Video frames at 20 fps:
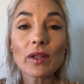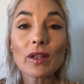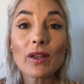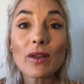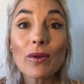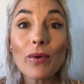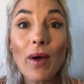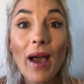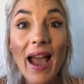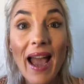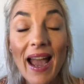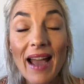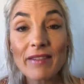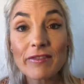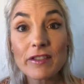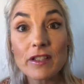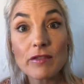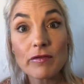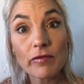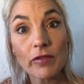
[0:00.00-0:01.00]
you have
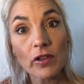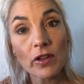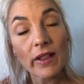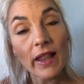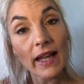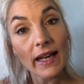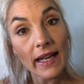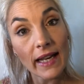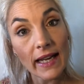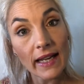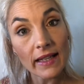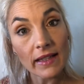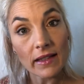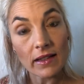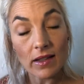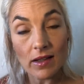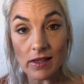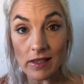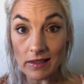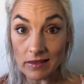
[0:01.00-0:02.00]
to fill that in,
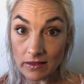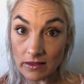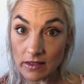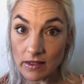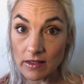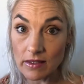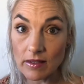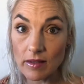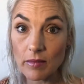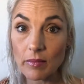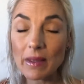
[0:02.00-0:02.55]
girls,